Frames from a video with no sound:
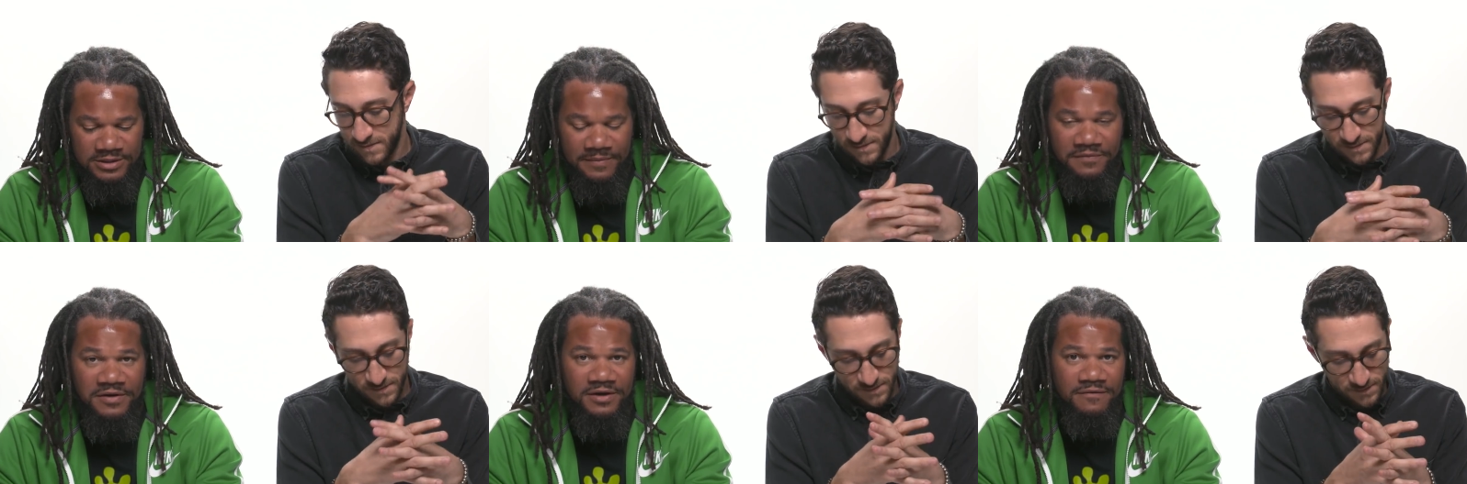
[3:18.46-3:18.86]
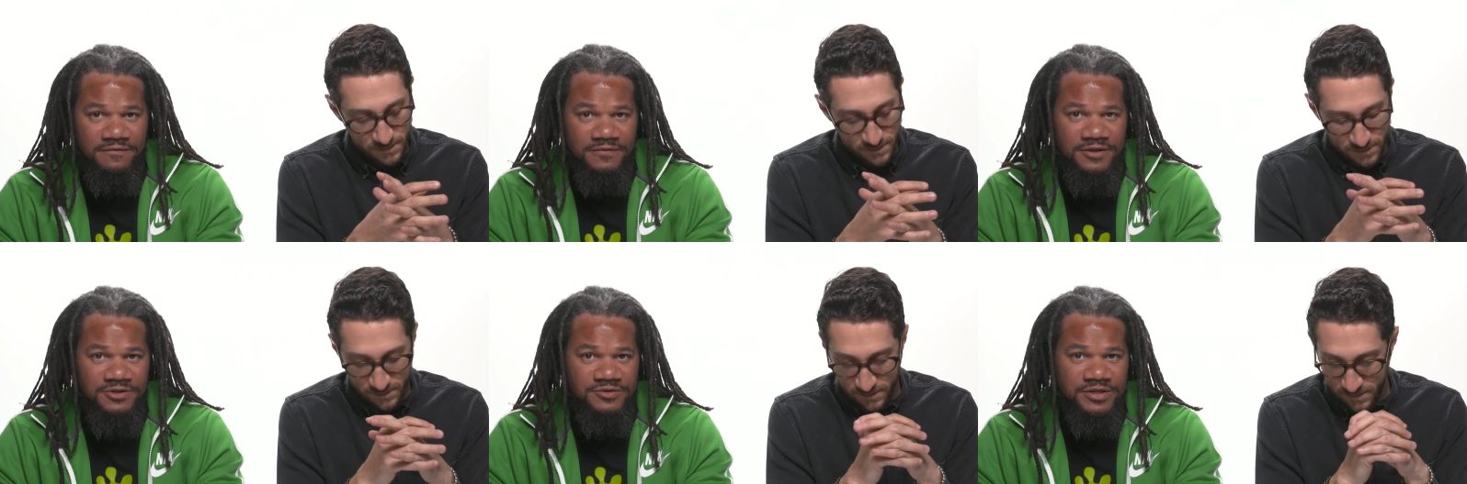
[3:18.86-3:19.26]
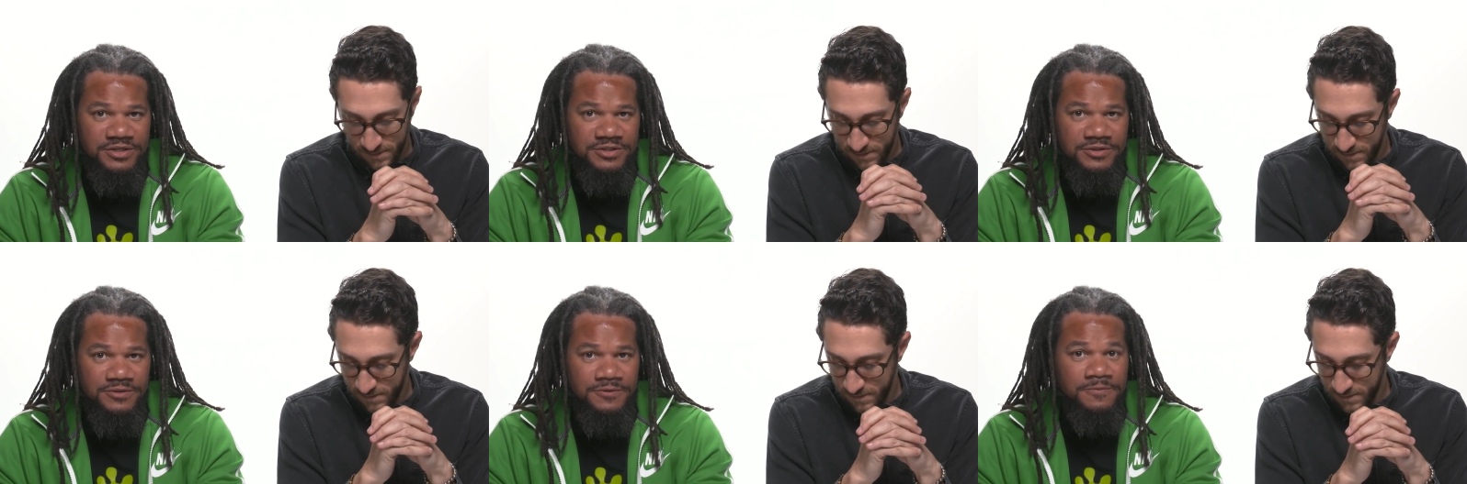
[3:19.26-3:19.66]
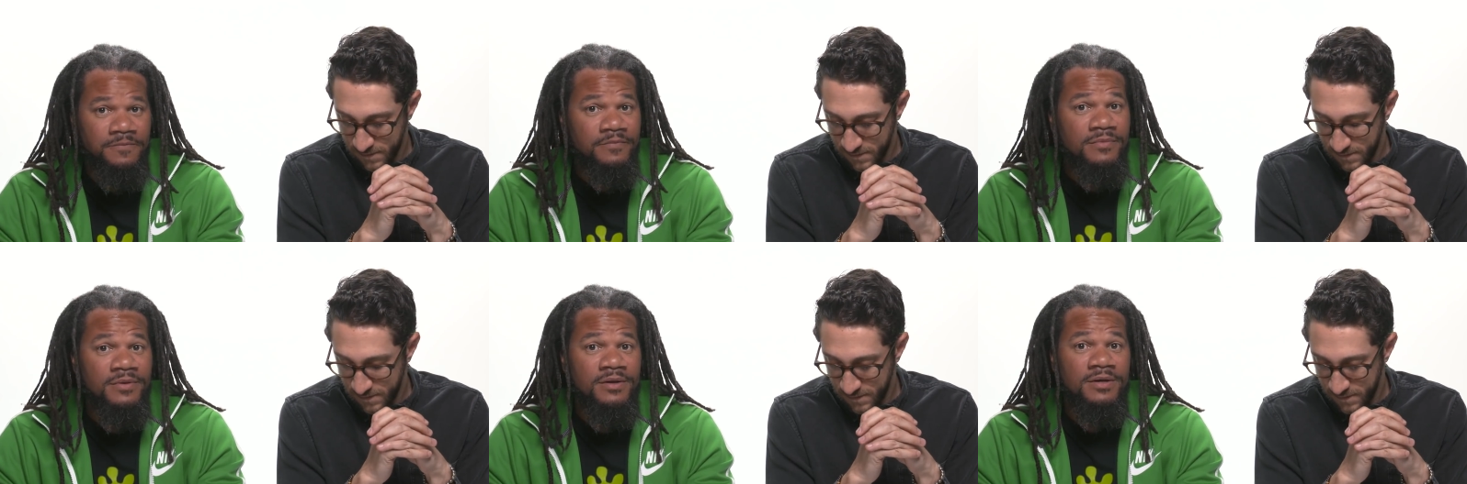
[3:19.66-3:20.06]
Speaker 1: something that frustrates you,
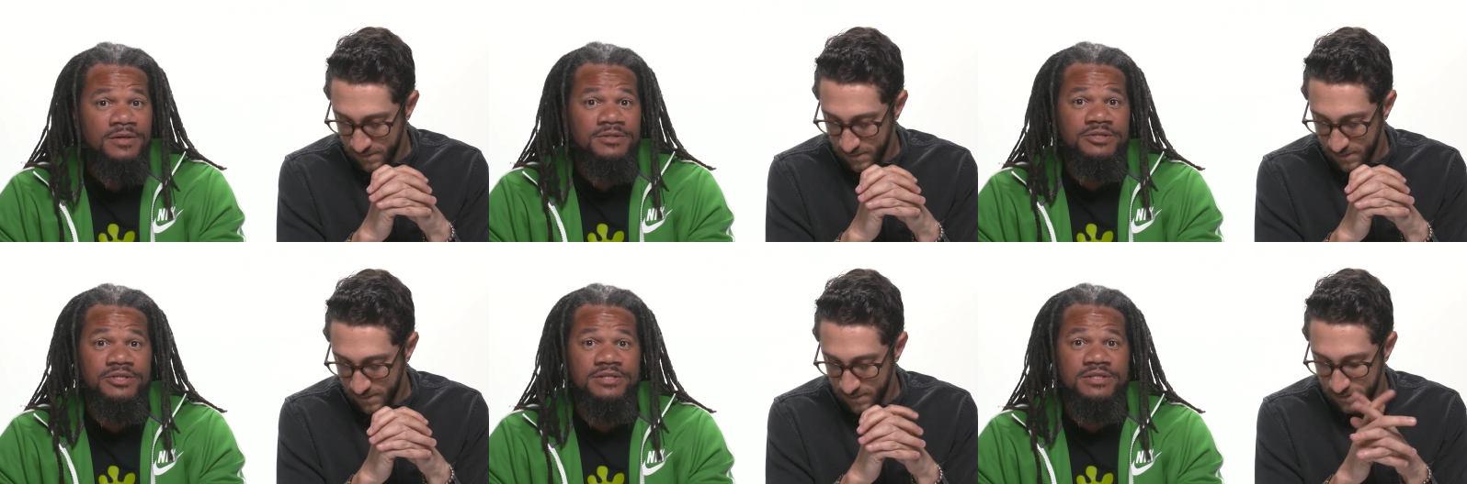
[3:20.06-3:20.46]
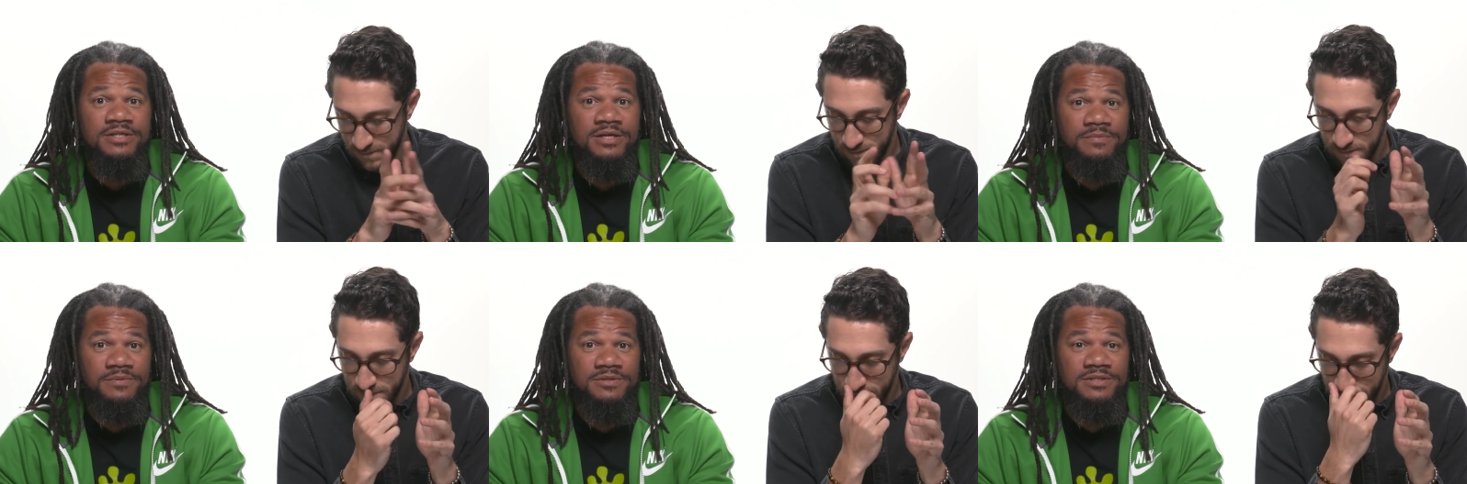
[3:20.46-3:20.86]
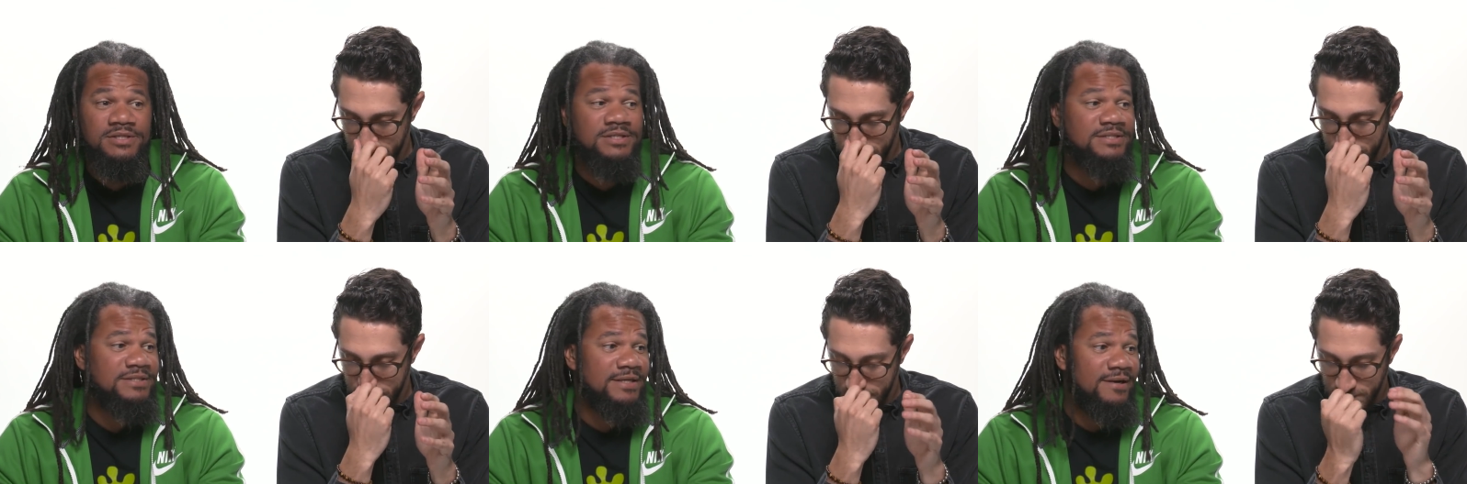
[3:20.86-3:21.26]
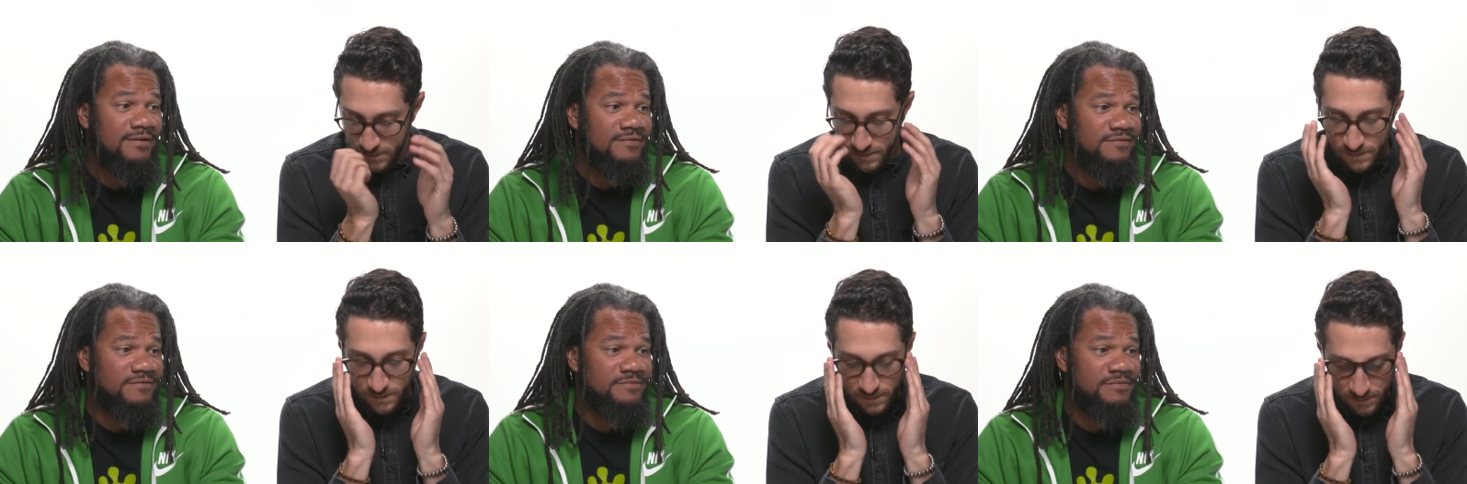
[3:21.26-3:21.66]
just keep it to yourself.